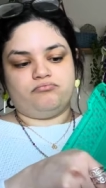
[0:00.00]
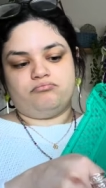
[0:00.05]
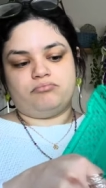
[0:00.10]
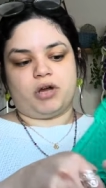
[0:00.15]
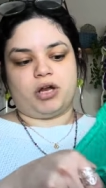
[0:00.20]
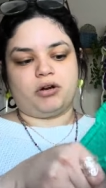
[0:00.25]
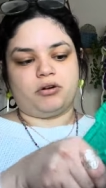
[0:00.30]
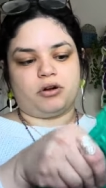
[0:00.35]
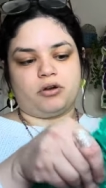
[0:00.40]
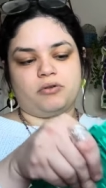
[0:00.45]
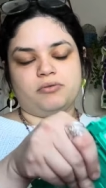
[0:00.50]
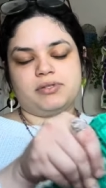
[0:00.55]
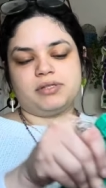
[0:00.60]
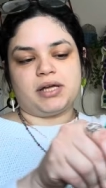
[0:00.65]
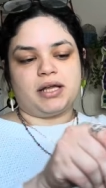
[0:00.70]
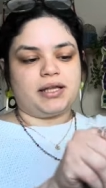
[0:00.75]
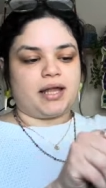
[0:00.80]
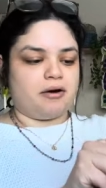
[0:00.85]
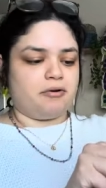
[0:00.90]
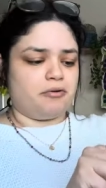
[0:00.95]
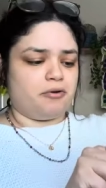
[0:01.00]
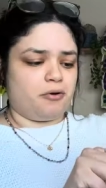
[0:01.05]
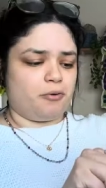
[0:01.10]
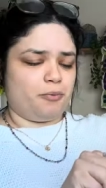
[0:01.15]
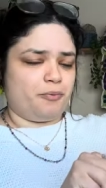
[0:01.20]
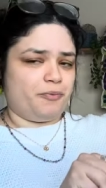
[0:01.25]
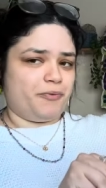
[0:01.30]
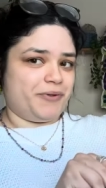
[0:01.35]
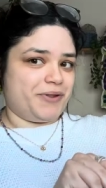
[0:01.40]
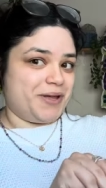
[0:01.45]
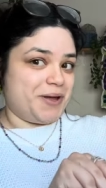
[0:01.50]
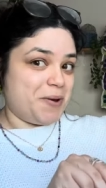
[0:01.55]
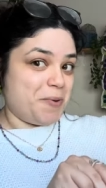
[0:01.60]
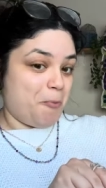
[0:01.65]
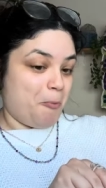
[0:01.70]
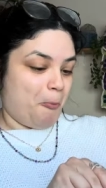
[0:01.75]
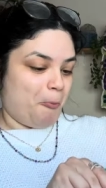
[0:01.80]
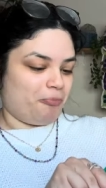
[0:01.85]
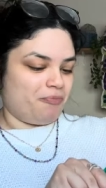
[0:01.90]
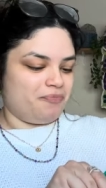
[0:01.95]
I don't know, sell out, hopefully,
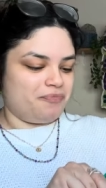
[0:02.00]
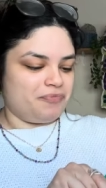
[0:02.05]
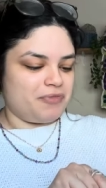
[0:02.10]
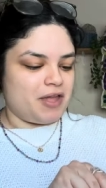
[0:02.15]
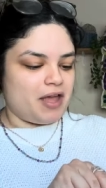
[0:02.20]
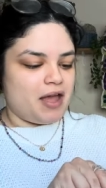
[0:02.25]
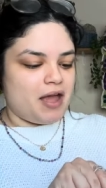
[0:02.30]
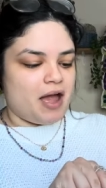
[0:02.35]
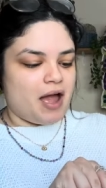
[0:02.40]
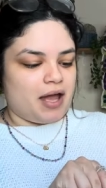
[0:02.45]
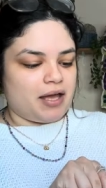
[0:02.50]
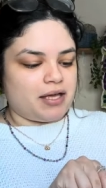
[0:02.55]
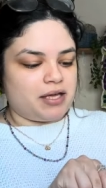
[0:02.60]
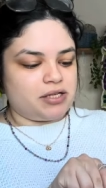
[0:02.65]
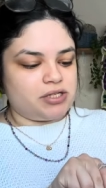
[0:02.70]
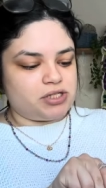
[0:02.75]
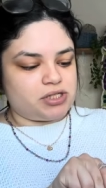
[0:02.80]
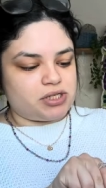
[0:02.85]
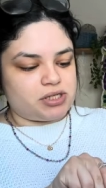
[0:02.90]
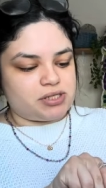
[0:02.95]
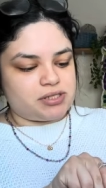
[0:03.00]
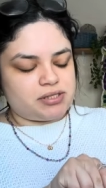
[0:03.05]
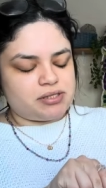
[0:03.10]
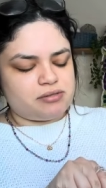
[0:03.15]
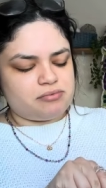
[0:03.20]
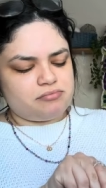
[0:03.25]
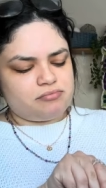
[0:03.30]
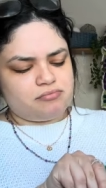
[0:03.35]
I can just